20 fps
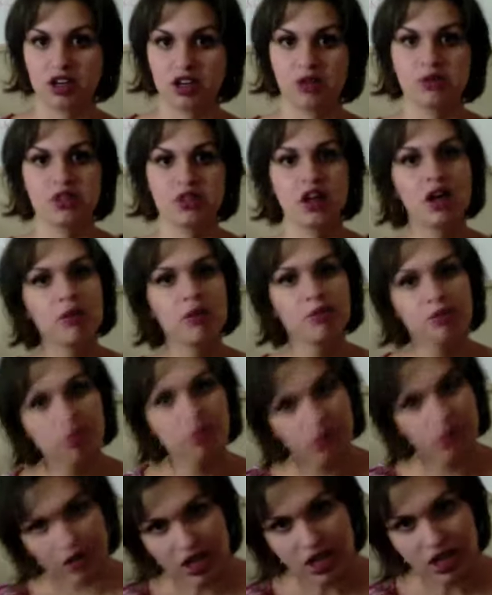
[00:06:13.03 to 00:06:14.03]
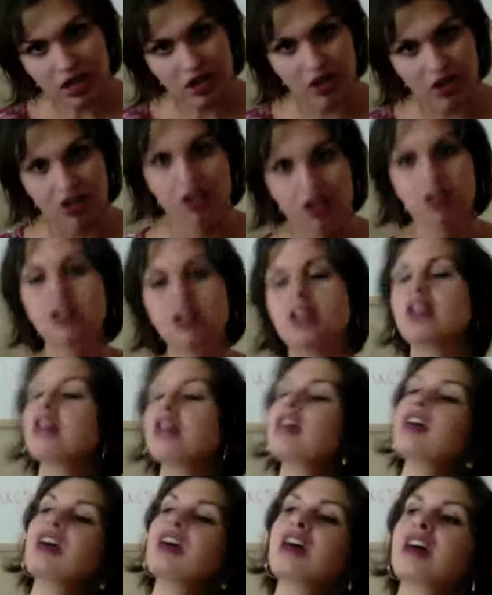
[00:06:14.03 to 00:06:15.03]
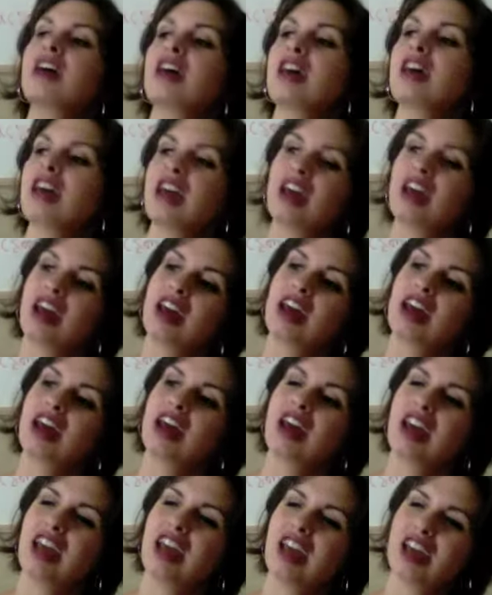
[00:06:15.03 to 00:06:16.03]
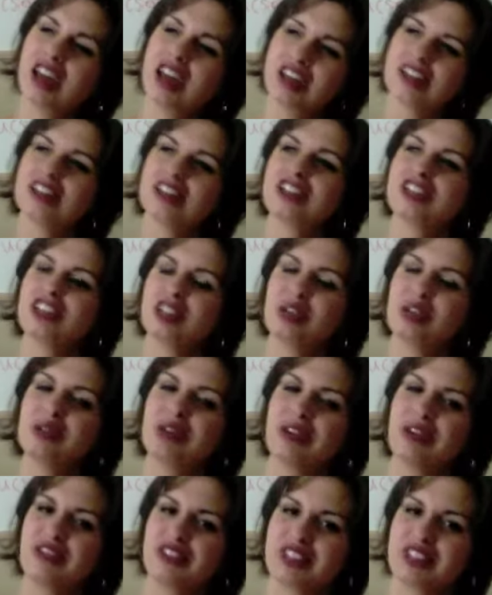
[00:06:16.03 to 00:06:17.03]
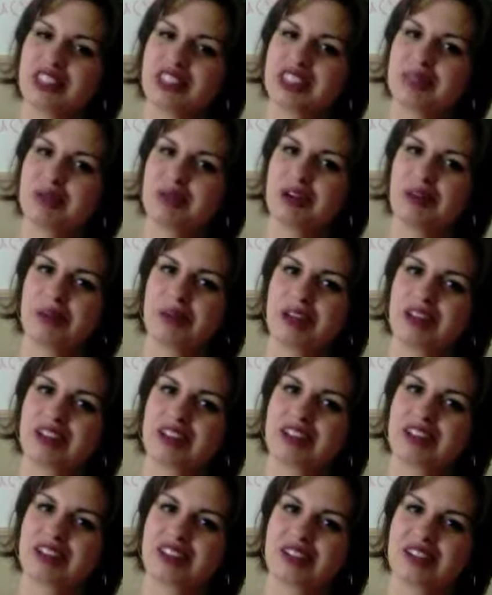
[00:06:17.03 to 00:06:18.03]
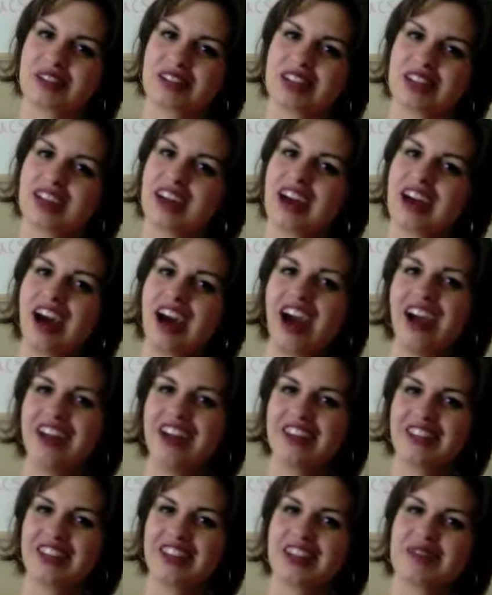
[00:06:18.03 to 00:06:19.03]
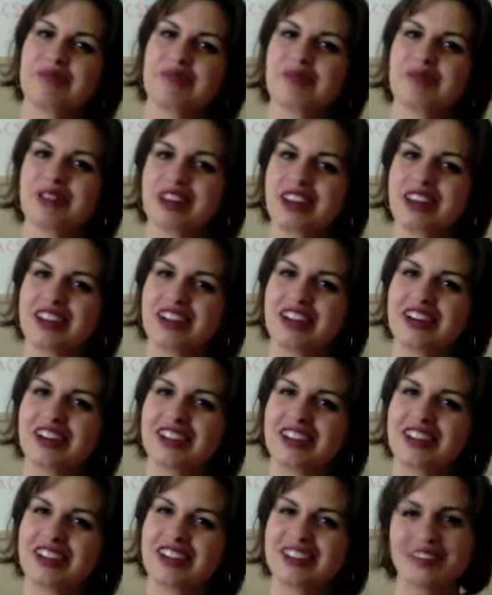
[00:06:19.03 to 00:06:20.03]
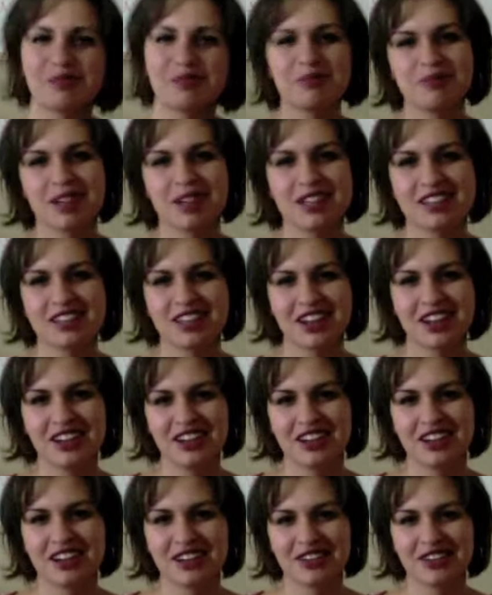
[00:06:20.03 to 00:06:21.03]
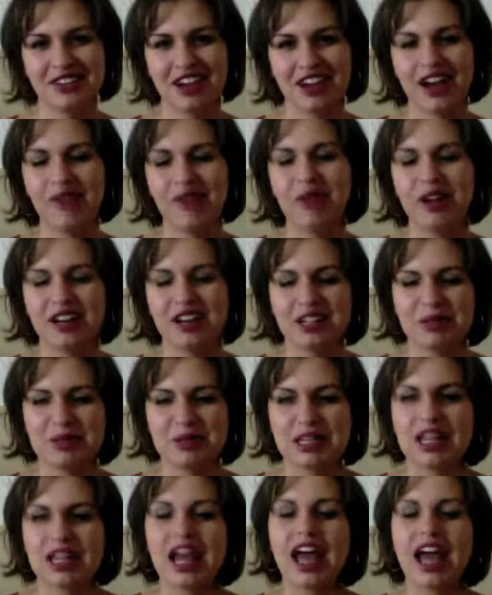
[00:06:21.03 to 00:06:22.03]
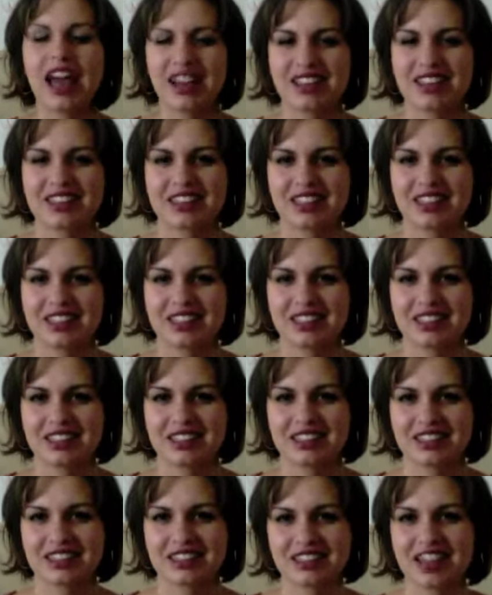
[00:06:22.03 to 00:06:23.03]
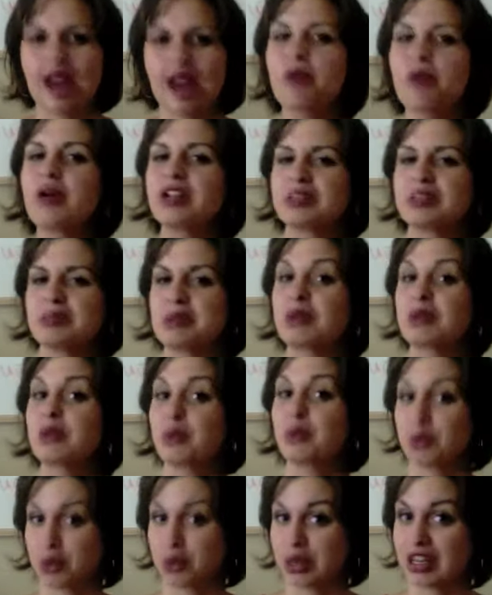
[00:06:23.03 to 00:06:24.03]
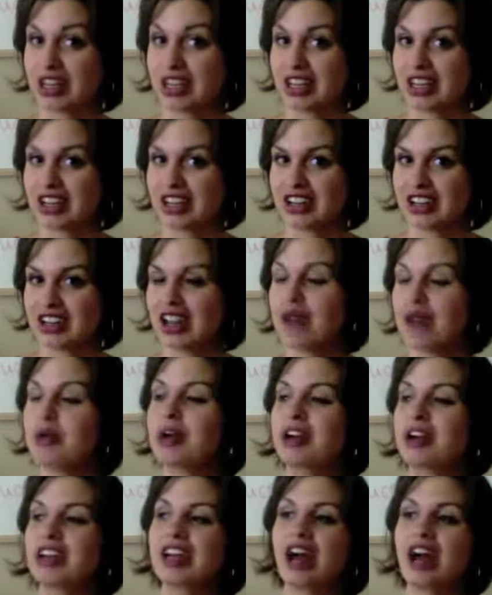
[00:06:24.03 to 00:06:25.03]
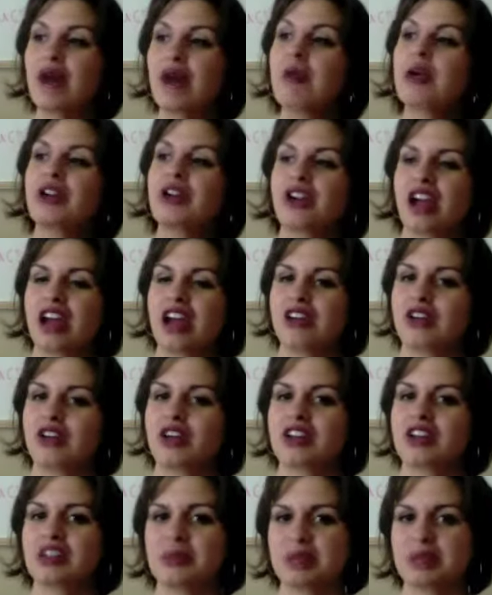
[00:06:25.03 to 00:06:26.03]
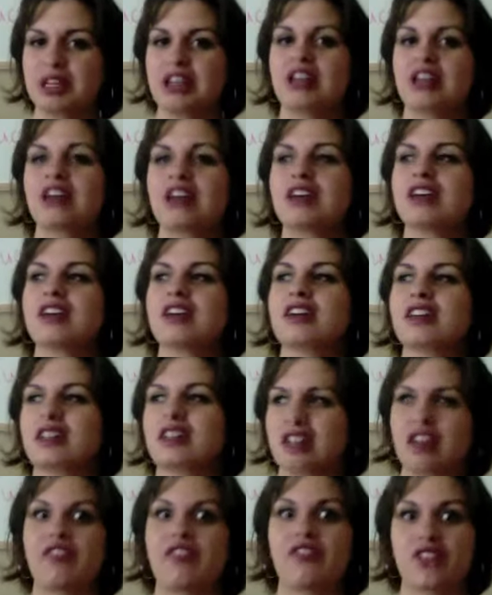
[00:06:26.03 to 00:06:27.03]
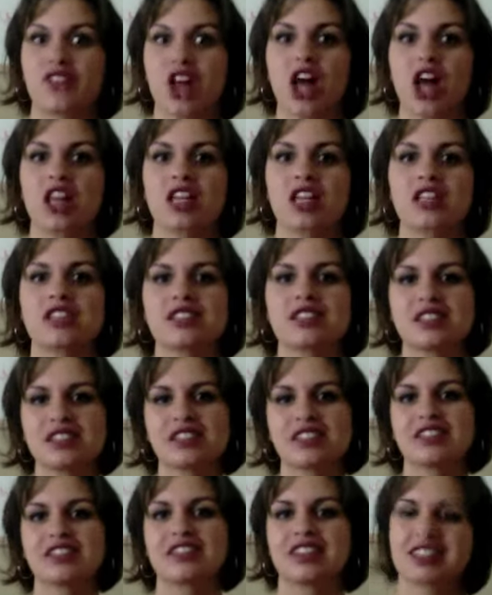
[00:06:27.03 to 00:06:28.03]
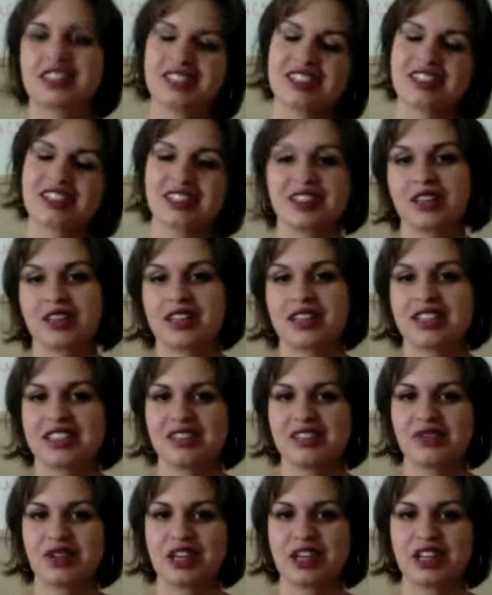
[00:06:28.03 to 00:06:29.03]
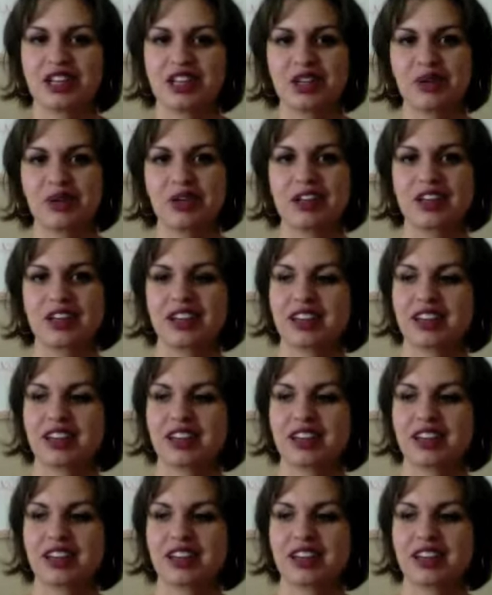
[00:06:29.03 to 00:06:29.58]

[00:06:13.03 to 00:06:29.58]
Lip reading: It was all pretty good. And she was my first experiment, because I was like, I don't think pretty good is good enough. I want it to be excellent. I want it to be really good. I want her handwriting to be like flawless. Let's see if we can do it.